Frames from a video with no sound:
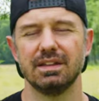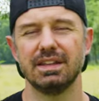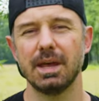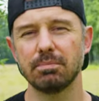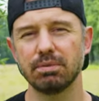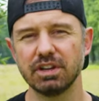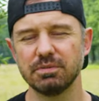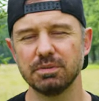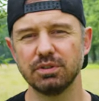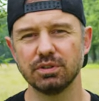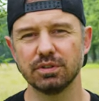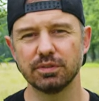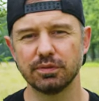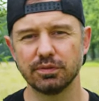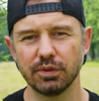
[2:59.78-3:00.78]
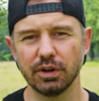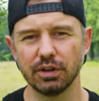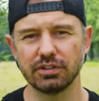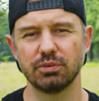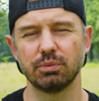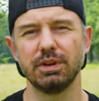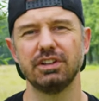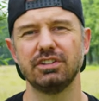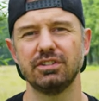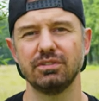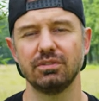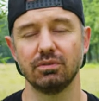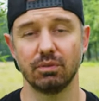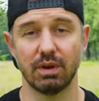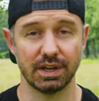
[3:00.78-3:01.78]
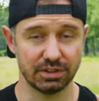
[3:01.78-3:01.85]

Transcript: That brings me to the first reason why